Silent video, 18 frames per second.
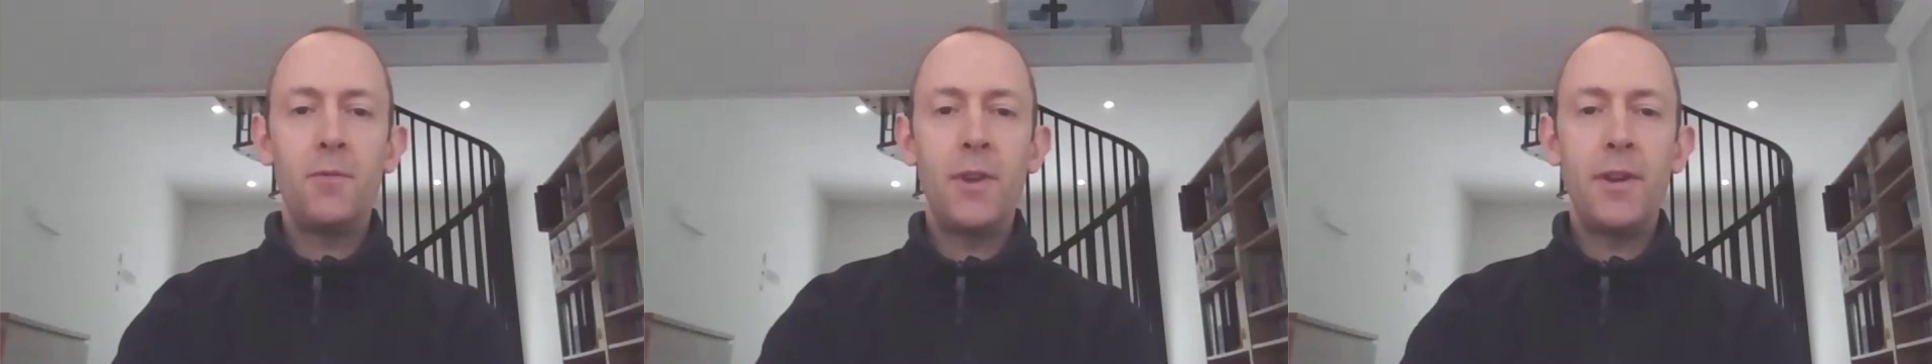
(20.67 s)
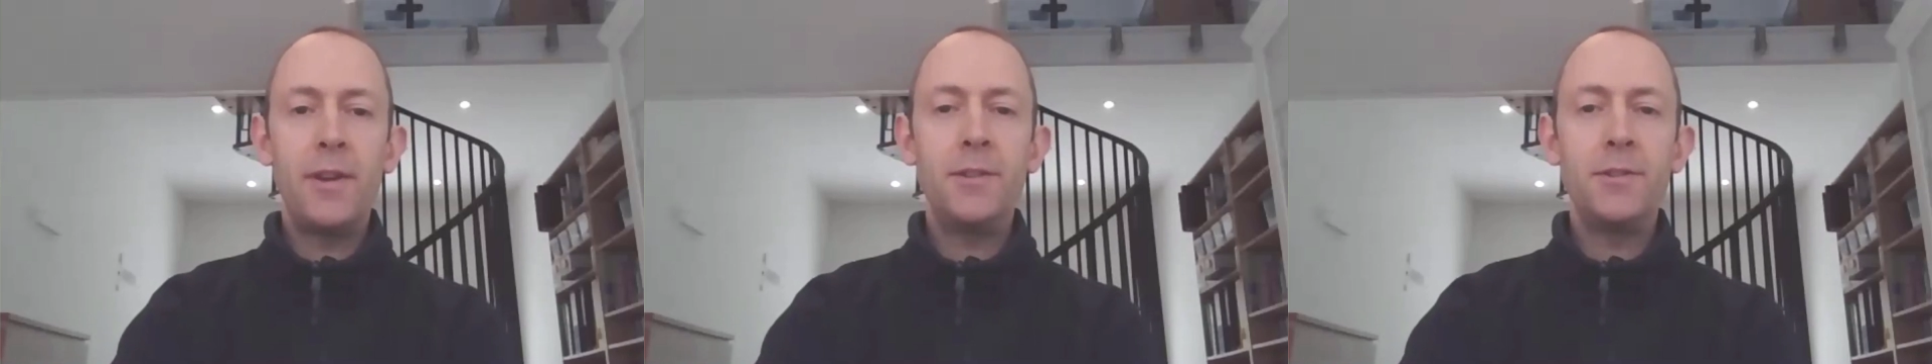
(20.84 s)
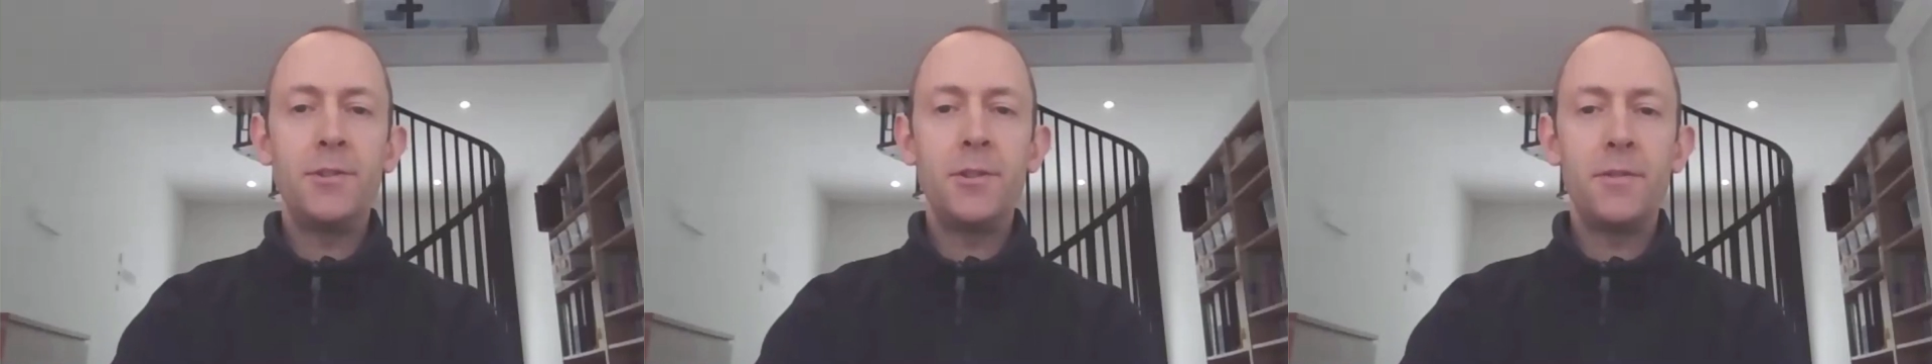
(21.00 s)

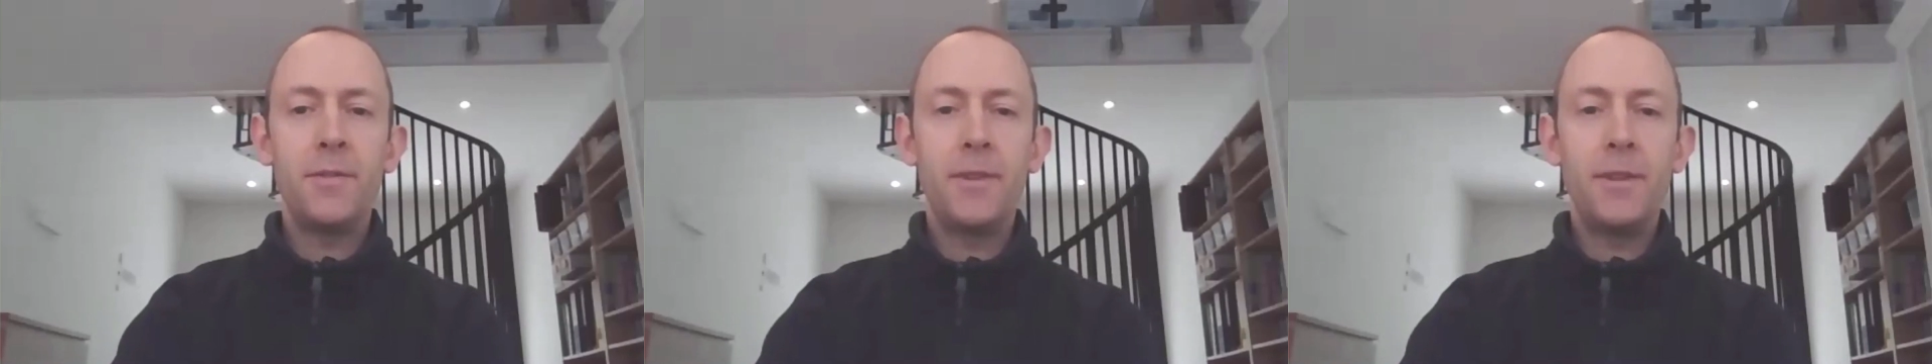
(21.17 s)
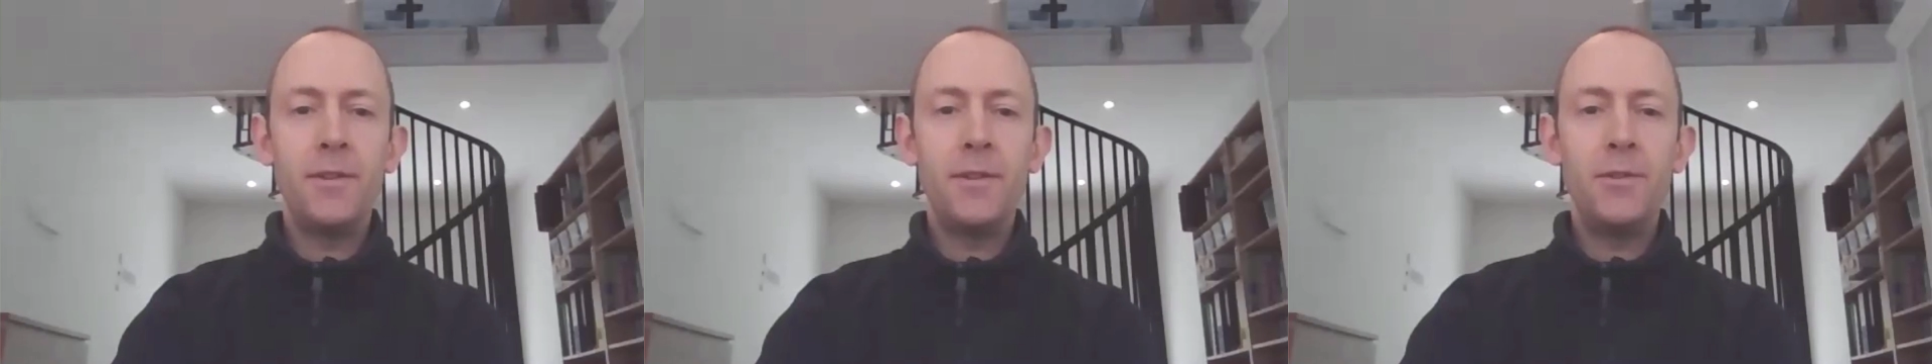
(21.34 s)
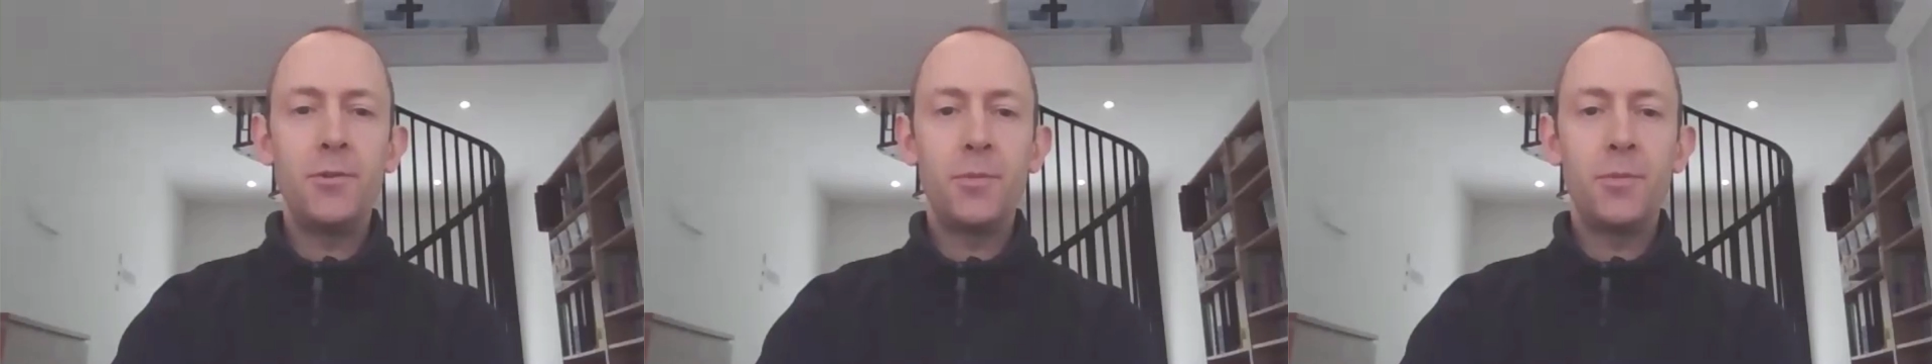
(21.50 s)
range of
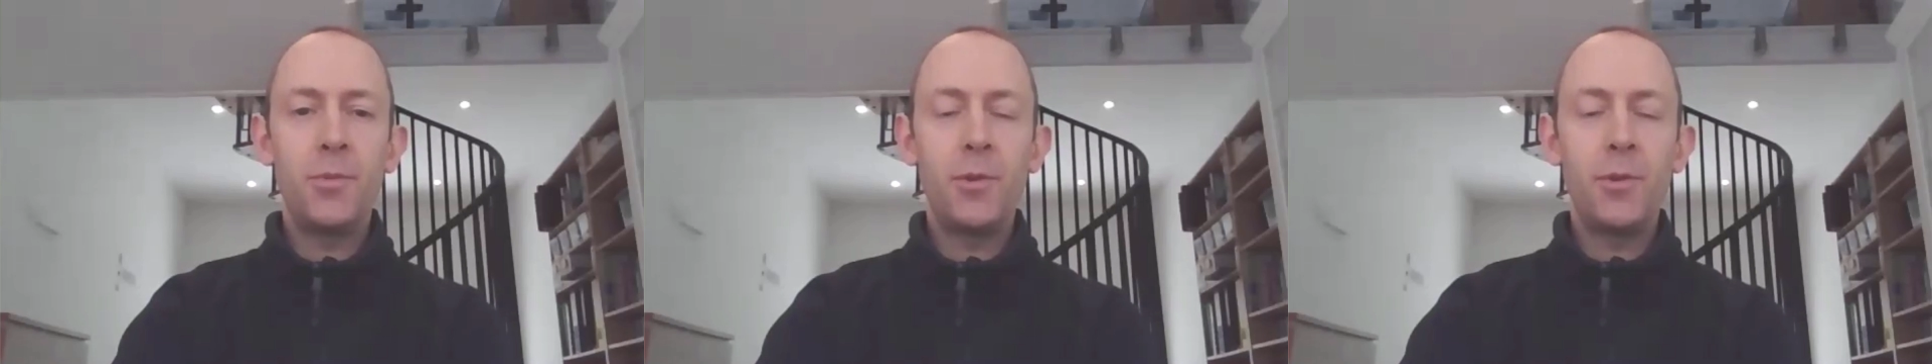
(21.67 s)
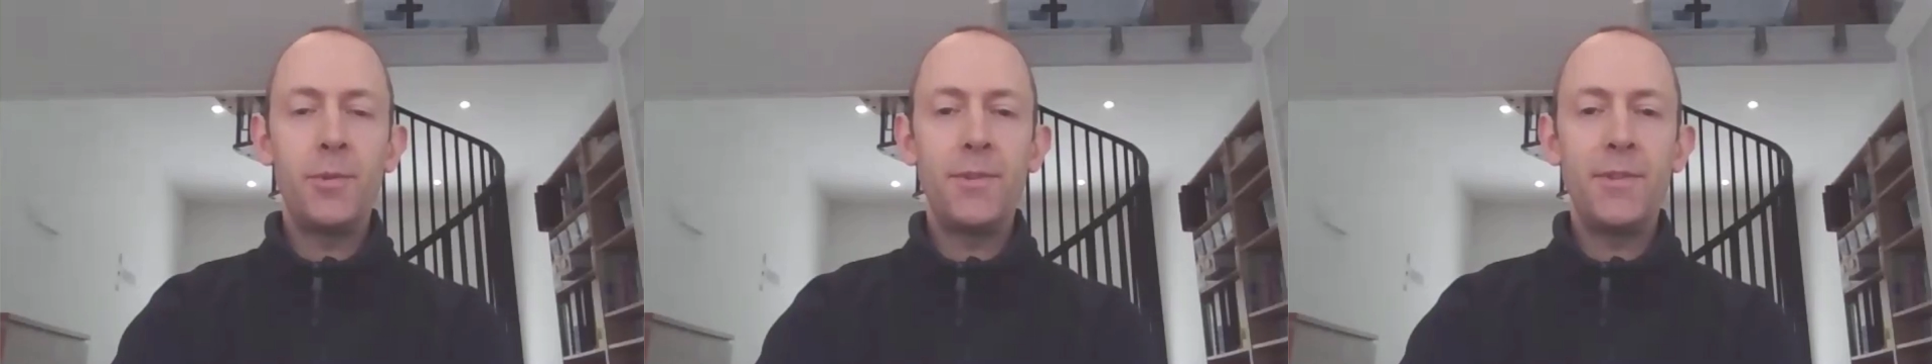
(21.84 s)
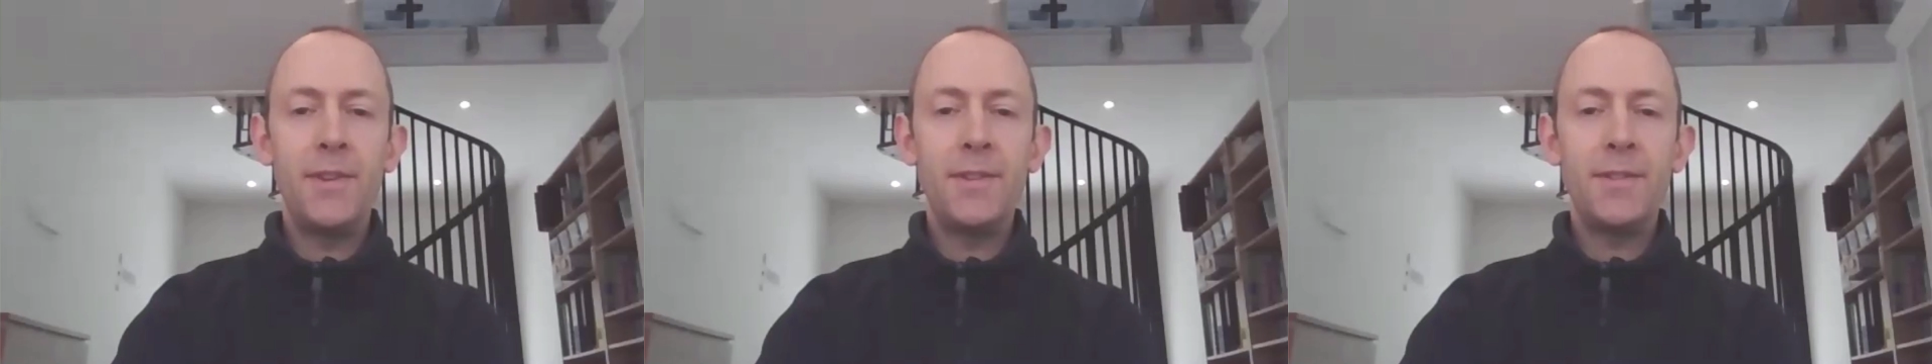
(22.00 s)
unusual
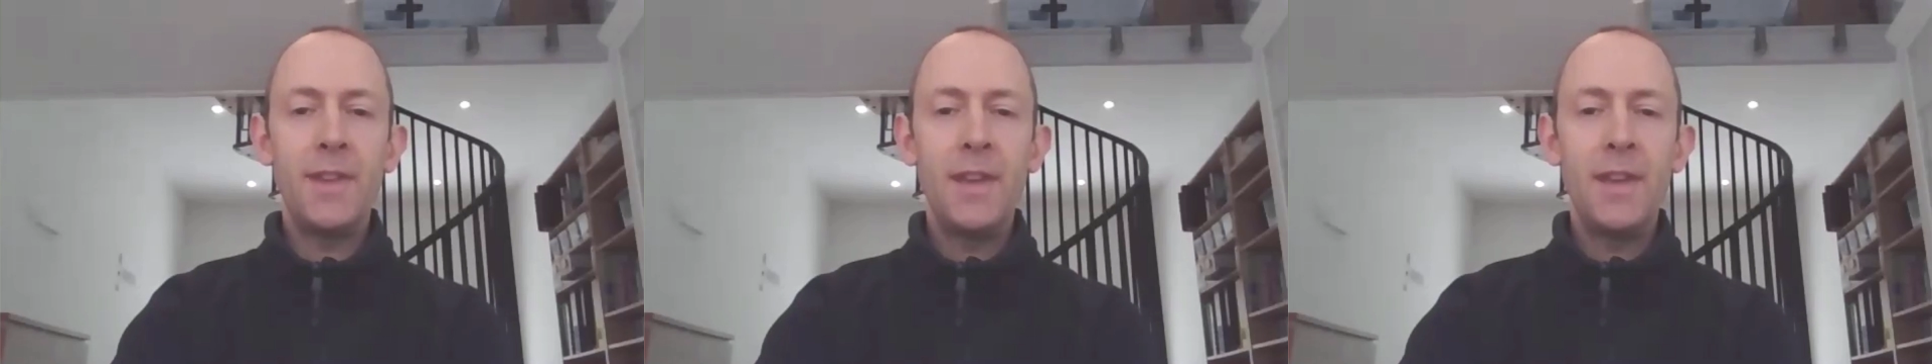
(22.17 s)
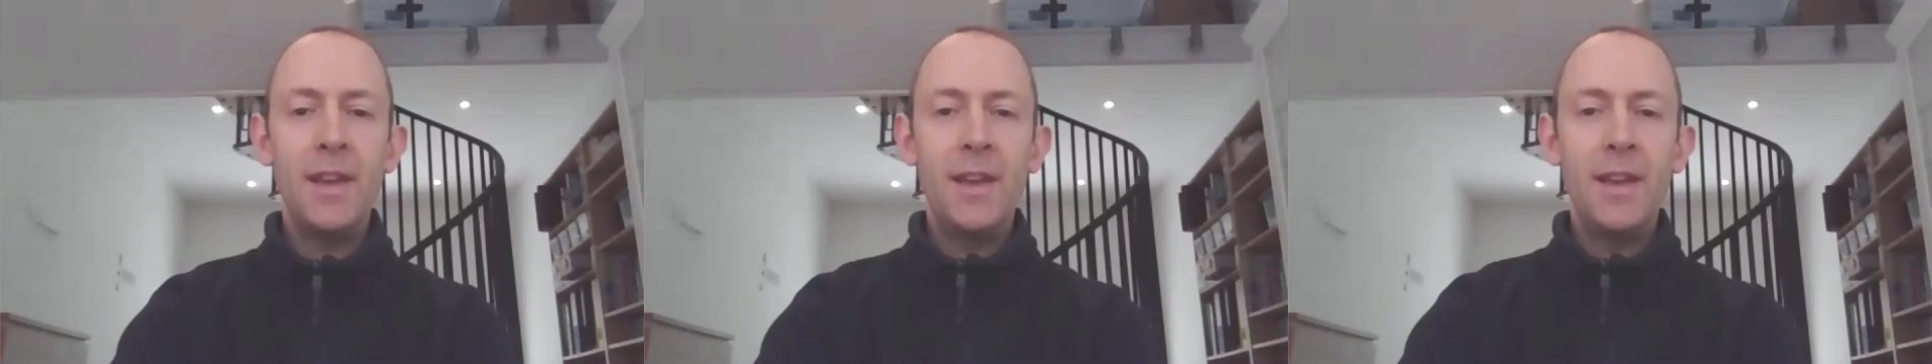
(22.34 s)
properties.